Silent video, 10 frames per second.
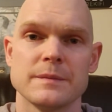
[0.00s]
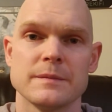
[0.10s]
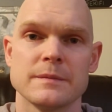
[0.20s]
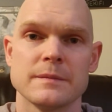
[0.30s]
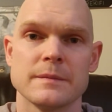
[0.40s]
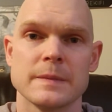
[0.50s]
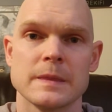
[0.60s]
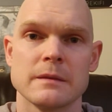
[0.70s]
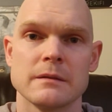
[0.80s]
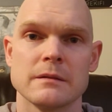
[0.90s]

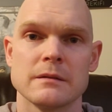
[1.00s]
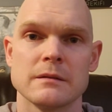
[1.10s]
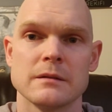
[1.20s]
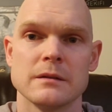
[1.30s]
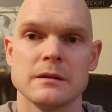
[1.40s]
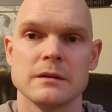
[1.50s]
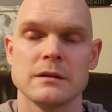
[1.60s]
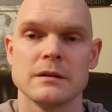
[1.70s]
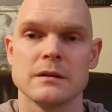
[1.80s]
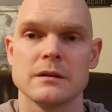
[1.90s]
(no one is talking)